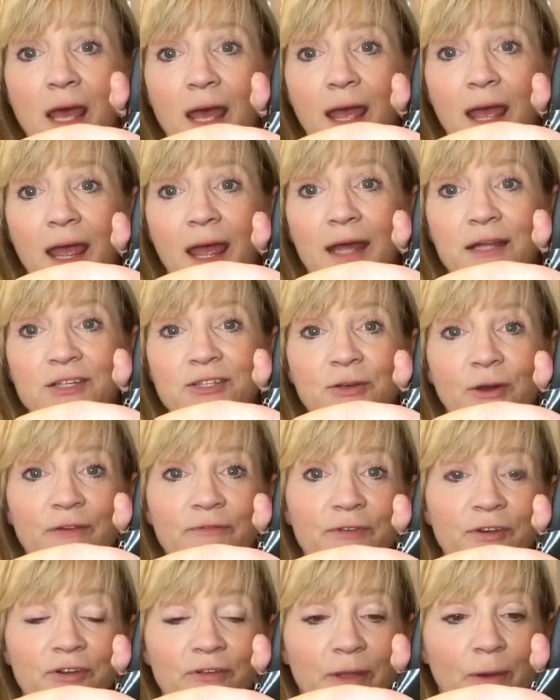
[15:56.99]
and so I
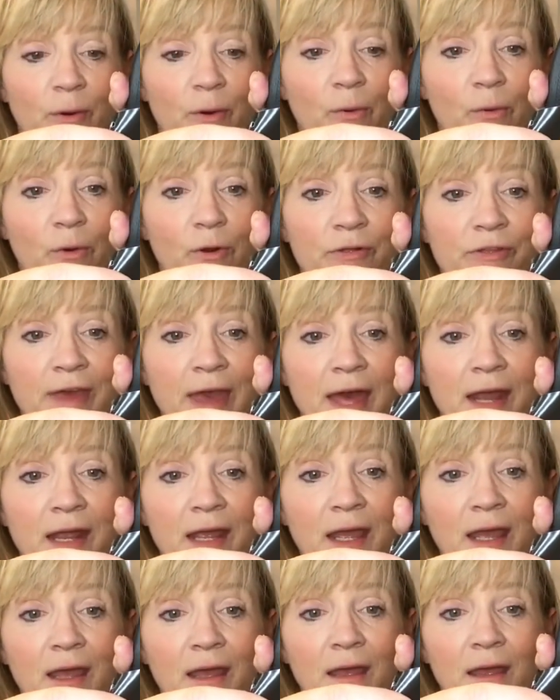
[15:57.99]
figured they were worth getting.